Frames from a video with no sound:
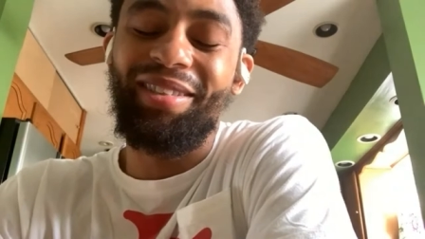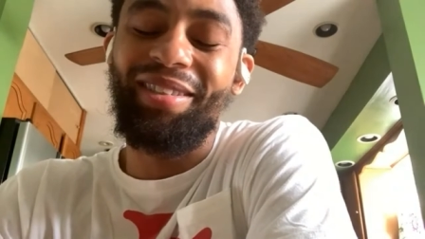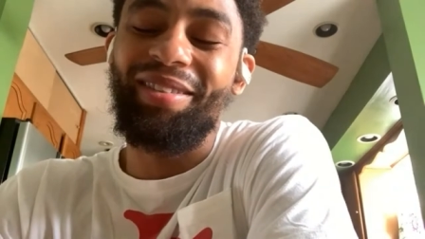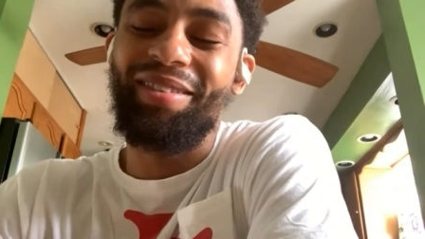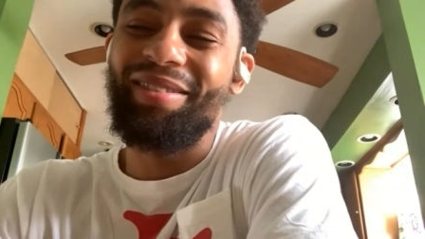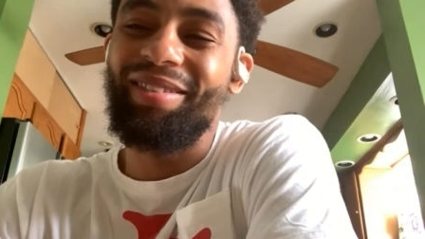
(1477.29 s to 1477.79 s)

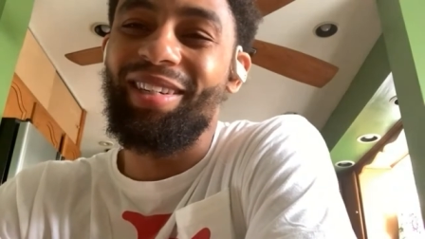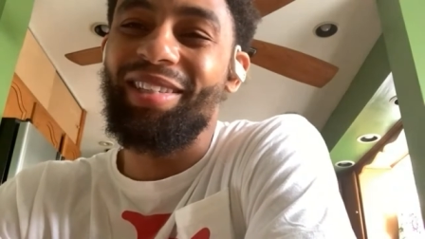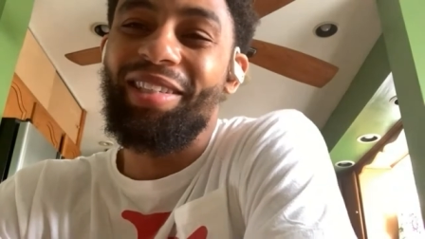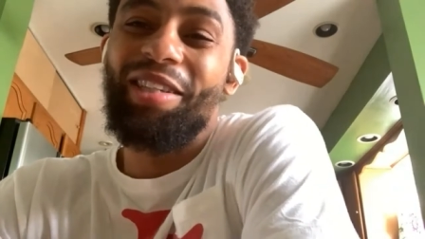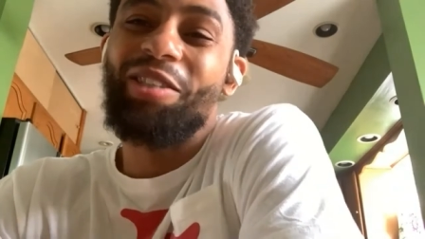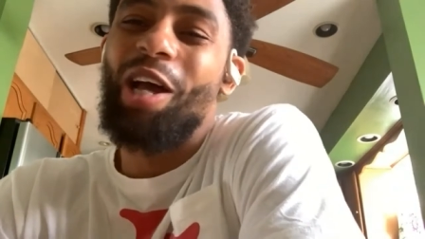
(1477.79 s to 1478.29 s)
So like
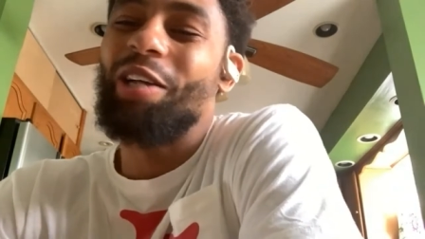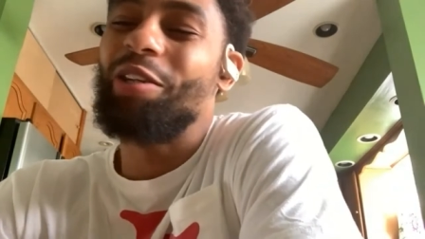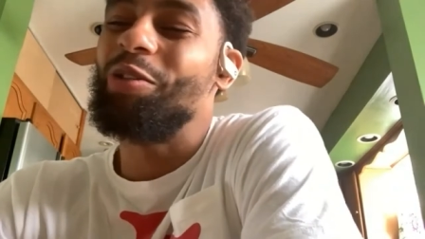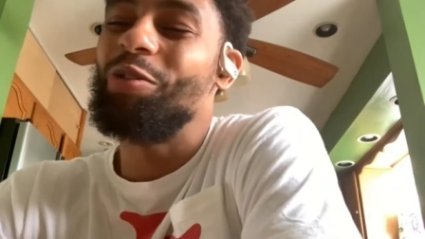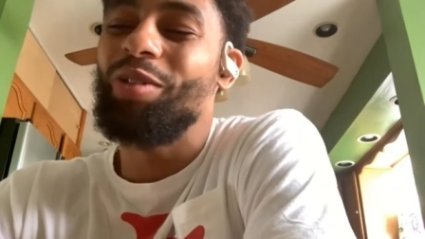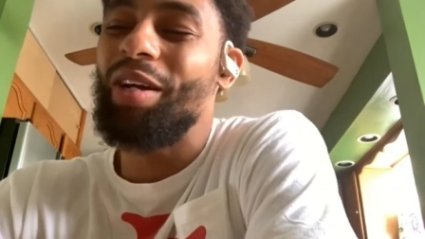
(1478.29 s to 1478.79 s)
I said,
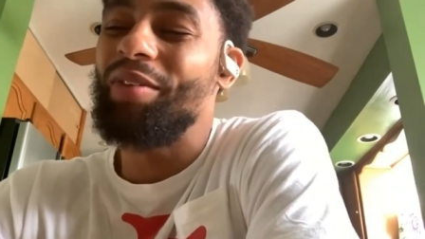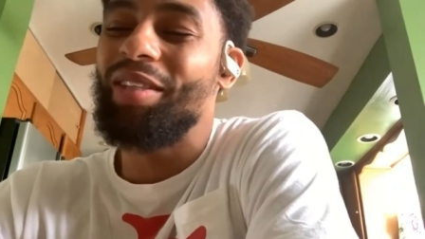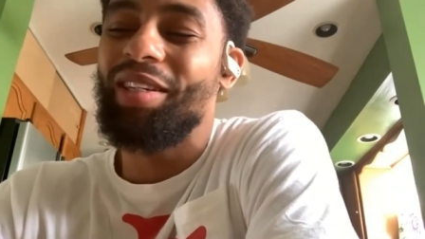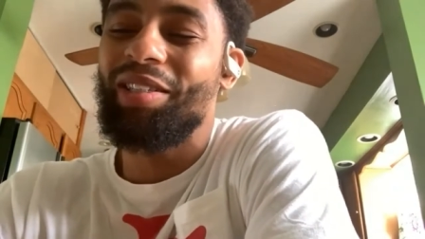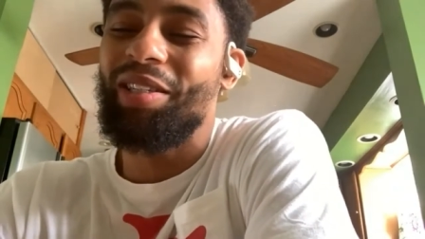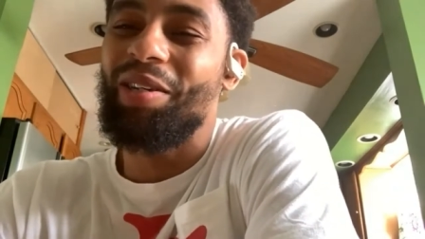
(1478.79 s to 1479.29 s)
you use
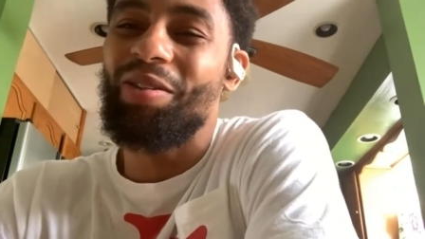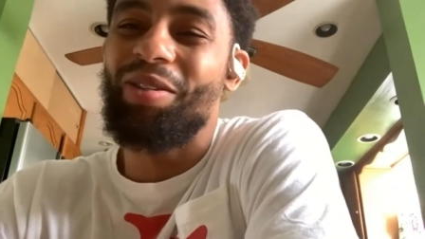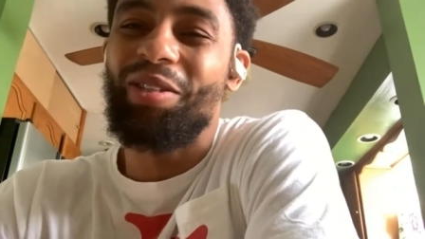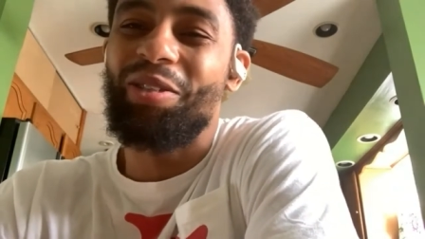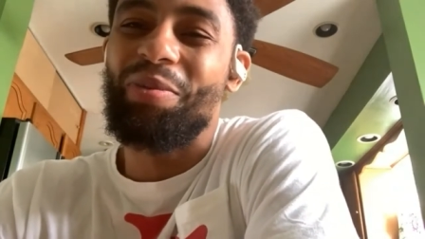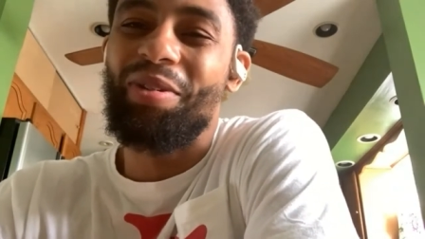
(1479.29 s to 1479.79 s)
everything as a
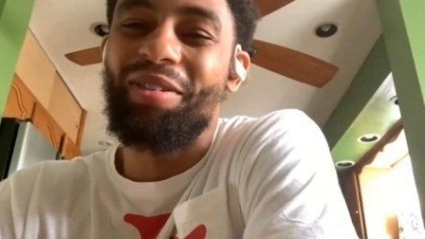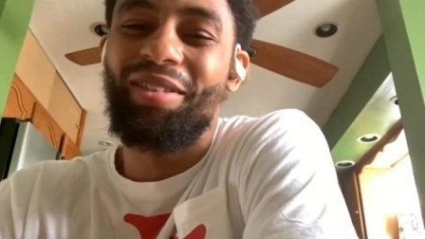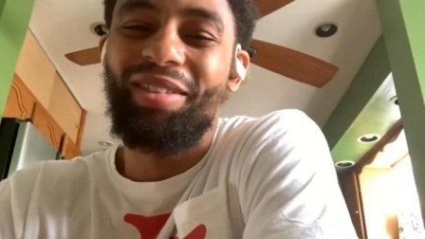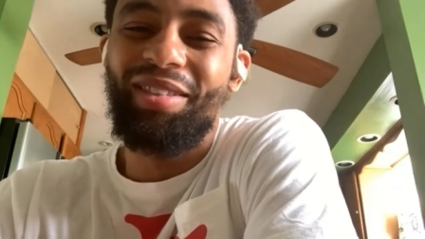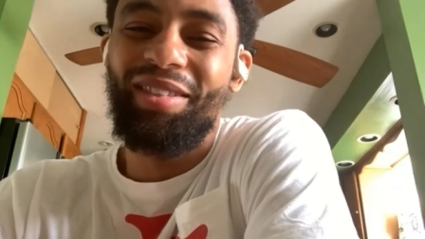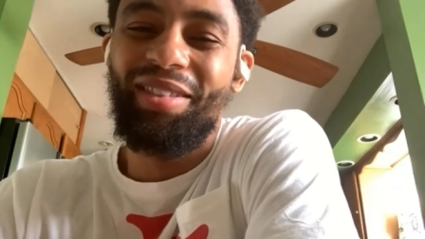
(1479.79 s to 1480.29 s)
learning
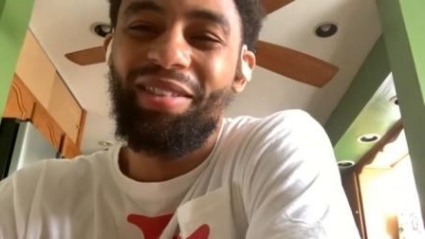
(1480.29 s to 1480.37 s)
experience.